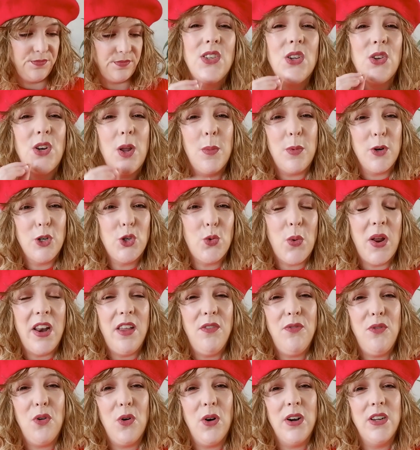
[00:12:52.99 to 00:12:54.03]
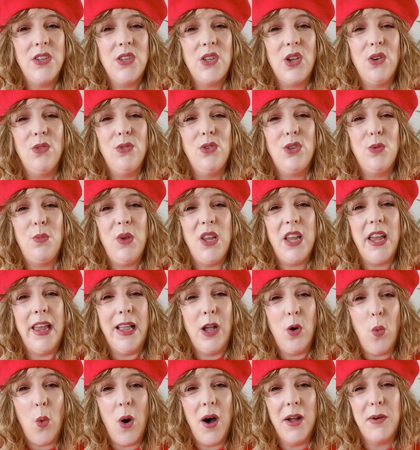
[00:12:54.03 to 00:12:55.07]
So number 24 is going to be
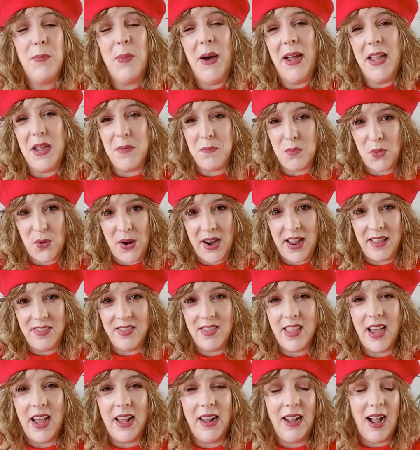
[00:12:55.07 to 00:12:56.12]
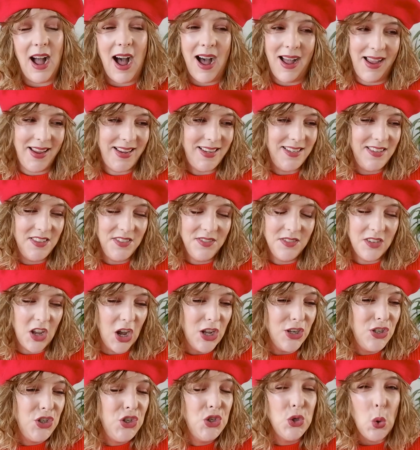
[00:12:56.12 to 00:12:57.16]
a quad by a brand that I
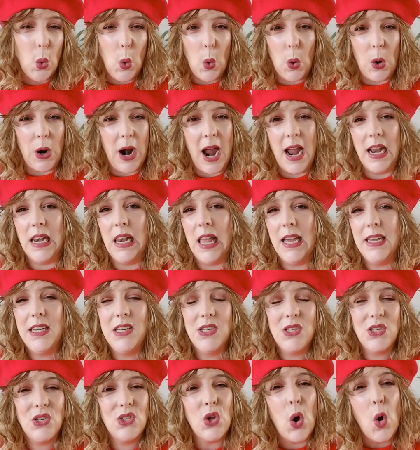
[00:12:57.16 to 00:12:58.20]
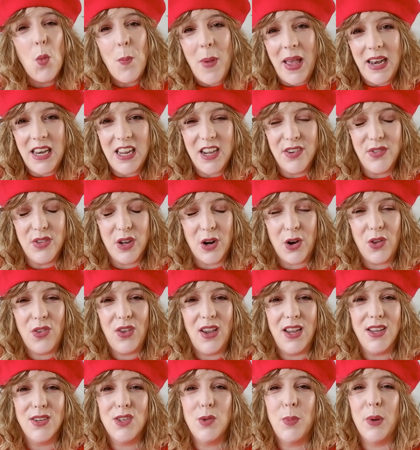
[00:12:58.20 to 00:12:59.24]
adore. I like so many of their
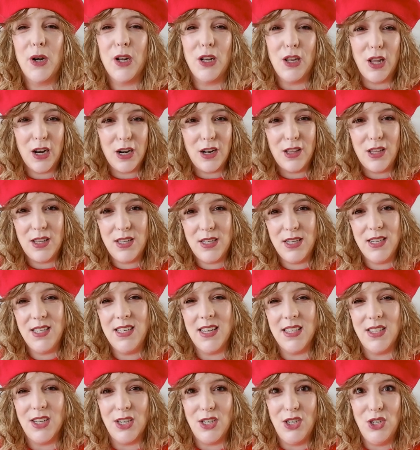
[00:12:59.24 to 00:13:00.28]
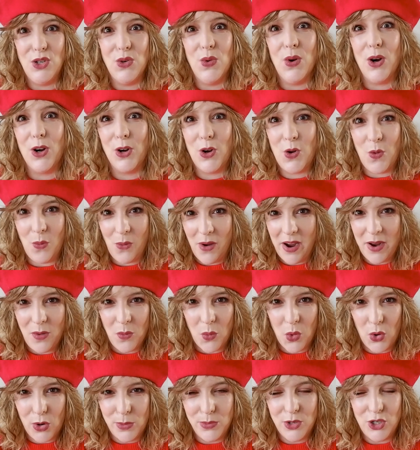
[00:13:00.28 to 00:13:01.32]
things, but a lot of the things that they do are
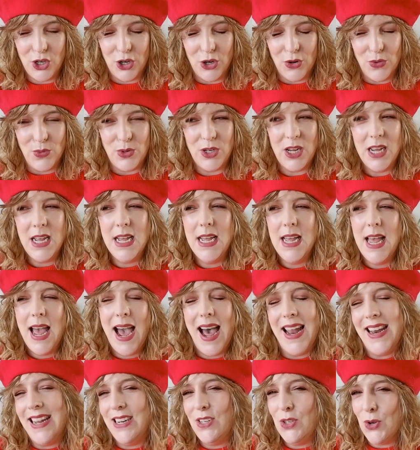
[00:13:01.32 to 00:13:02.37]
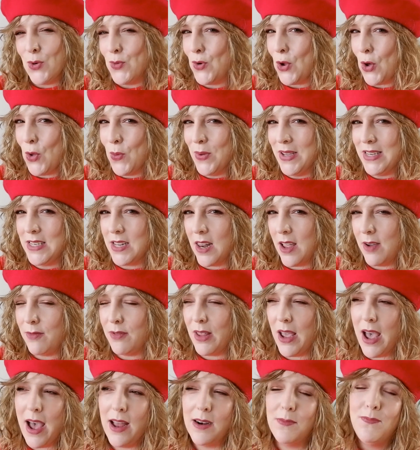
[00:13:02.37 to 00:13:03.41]
quite warm-toned, and I don't always
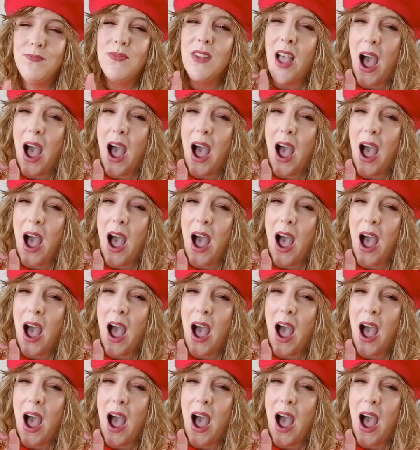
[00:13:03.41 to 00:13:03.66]
love that.